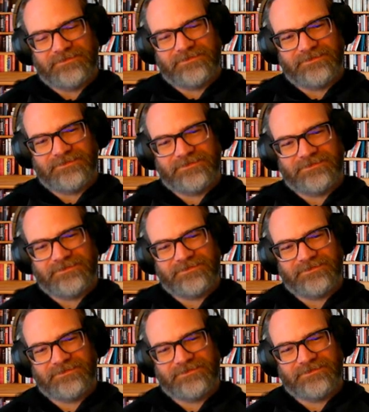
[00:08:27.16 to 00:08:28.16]

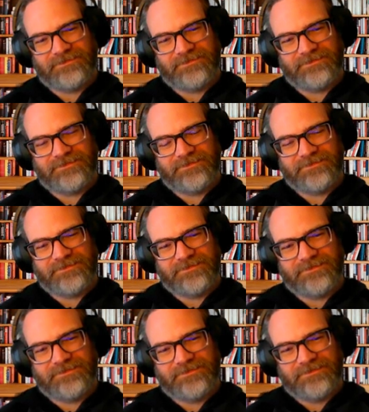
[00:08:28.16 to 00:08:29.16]

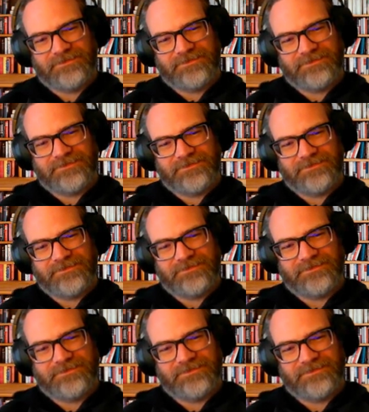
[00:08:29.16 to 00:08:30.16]

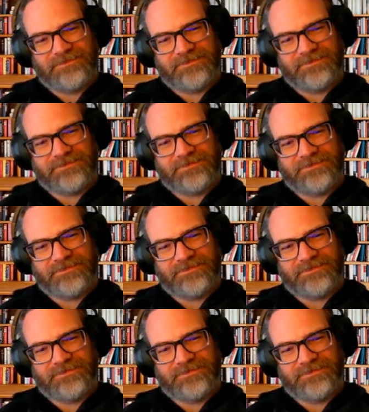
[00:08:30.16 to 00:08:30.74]
(silent)